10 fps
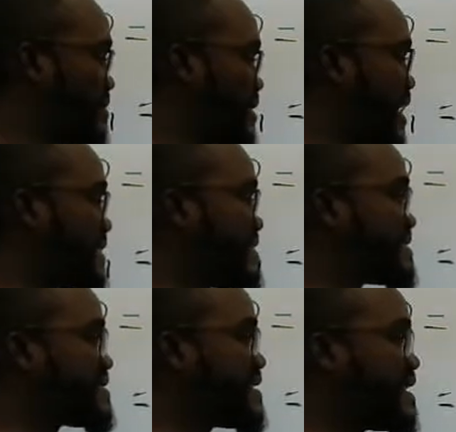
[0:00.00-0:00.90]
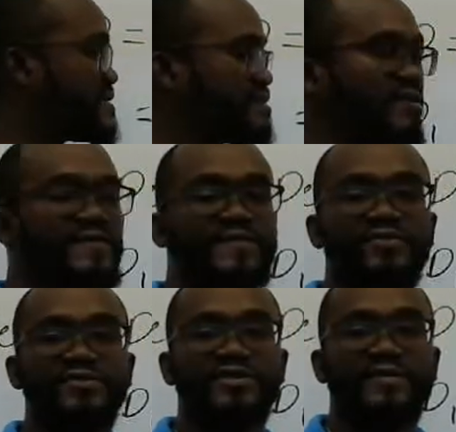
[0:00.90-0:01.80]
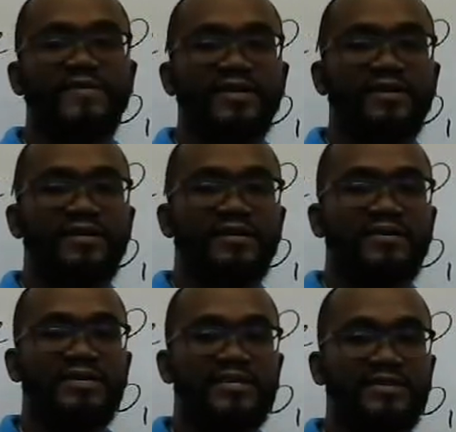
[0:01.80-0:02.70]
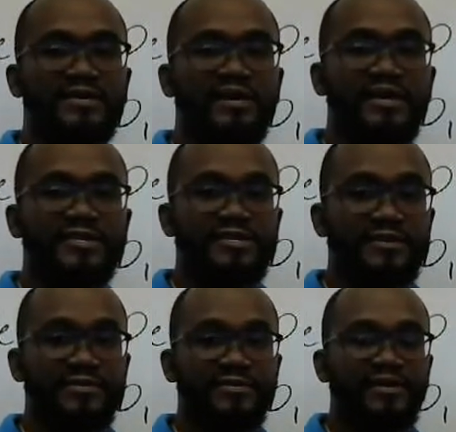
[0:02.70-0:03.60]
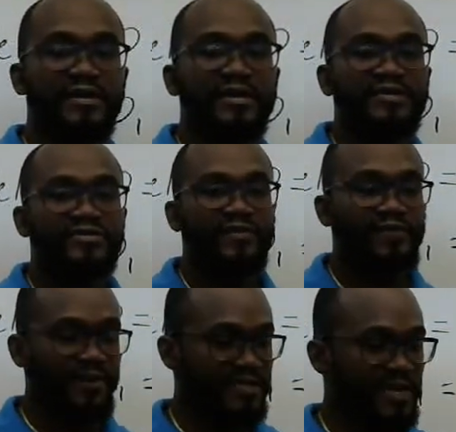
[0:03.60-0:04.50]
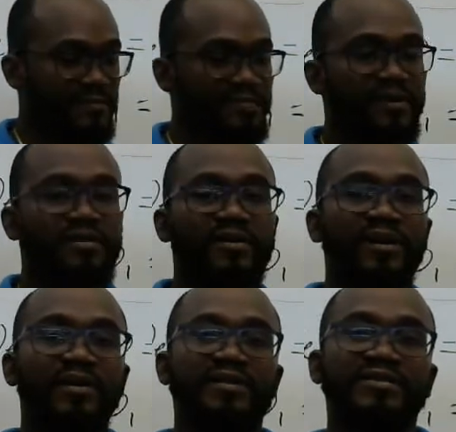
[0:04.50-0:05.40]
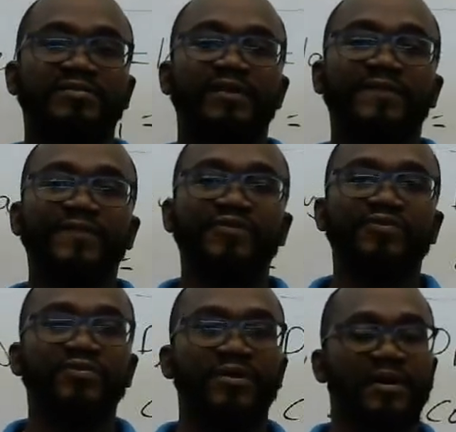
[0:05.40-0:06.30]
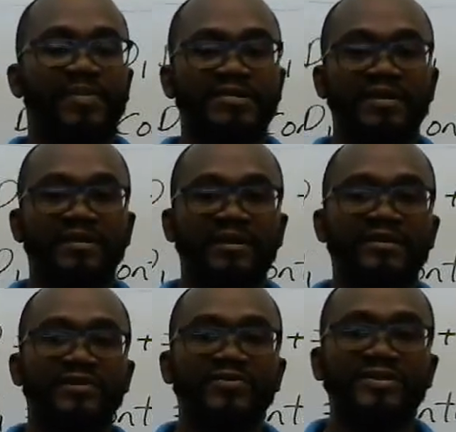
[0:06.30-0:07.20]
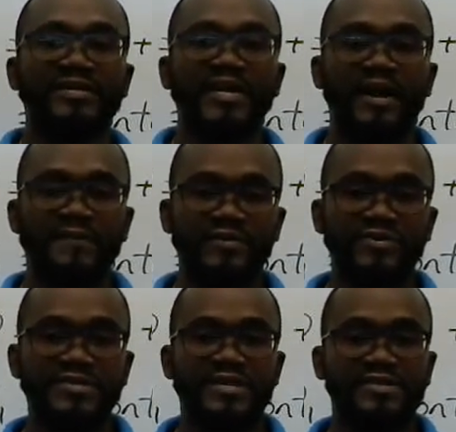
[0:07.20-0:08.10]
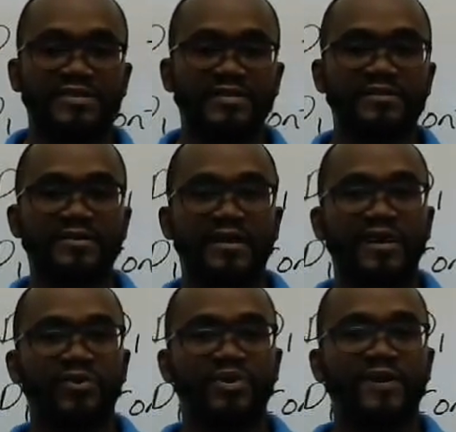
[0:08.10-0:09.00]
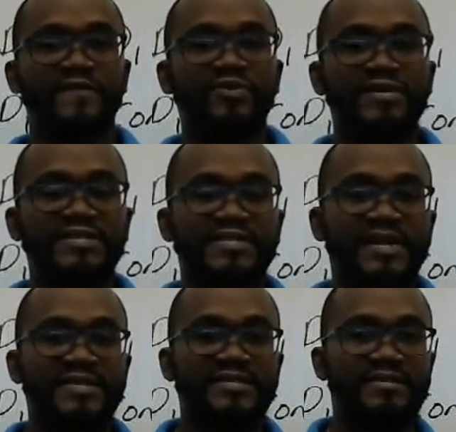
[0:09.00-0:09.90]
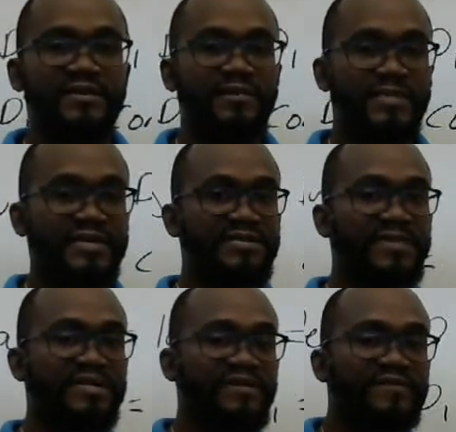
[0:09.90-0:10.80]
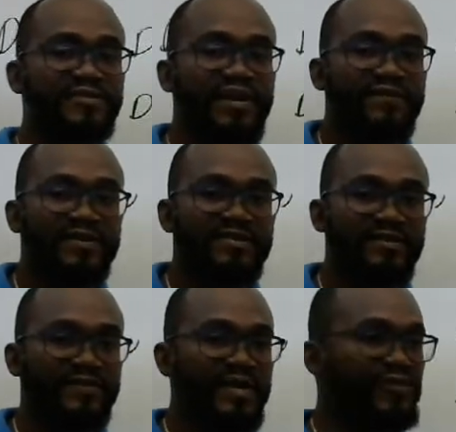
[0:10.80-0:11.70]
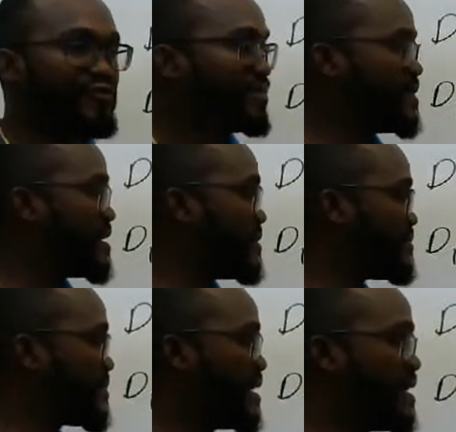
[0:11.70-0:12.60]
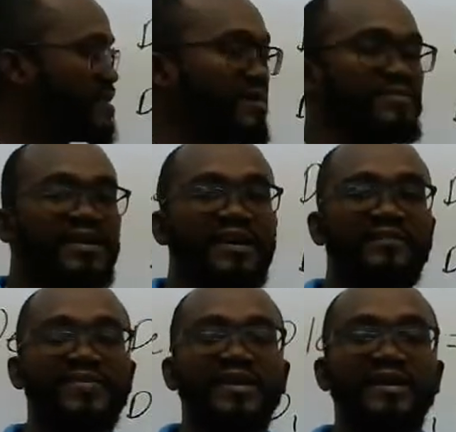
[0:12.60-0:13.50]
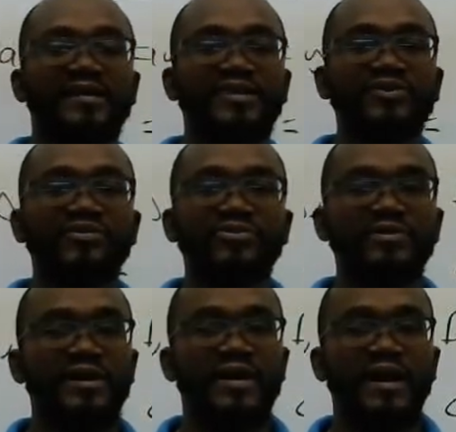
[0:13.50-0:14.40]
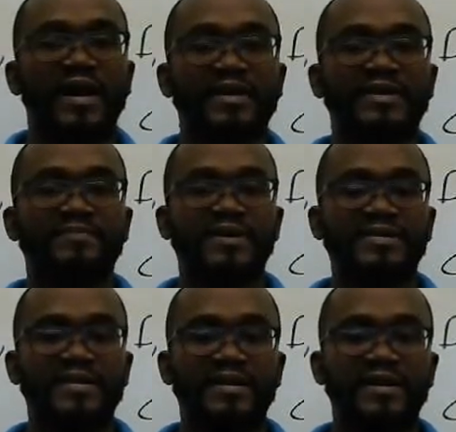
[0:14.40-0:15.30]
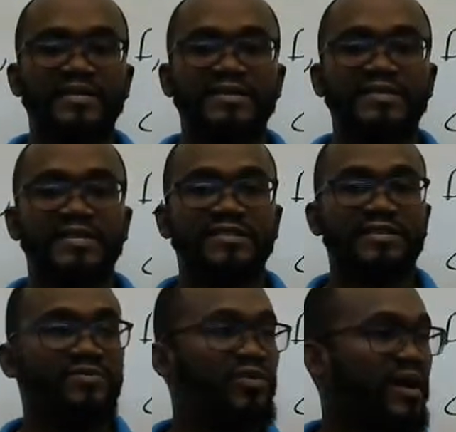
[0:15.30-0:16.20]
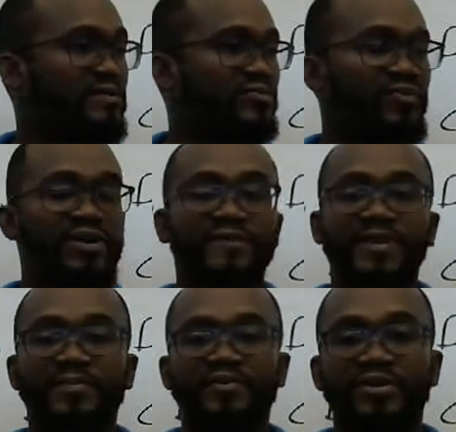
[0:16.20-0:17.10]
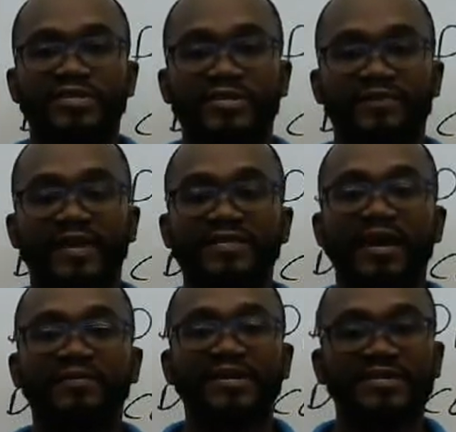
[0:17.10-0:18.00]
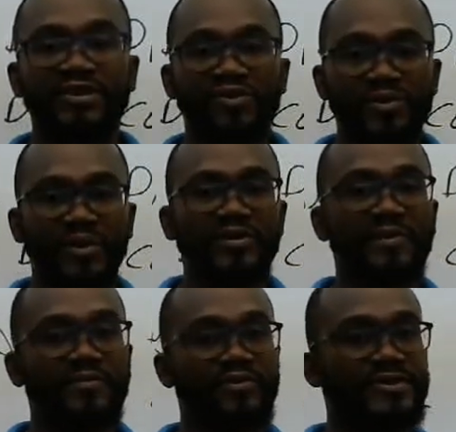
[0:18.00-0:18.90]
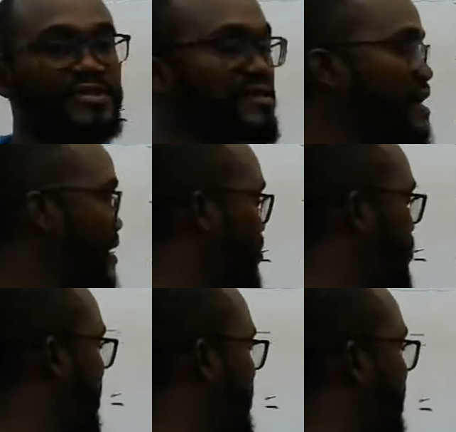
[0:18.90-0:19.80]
at the start of your traffic data collection. So for example, some of you, particularly those in the afternoon session, would have noticed at the commencement of the traffic survey at 3 p.m., there may have been a queue at the particular intersection at one of the approaches. For example, the southbound approach would have had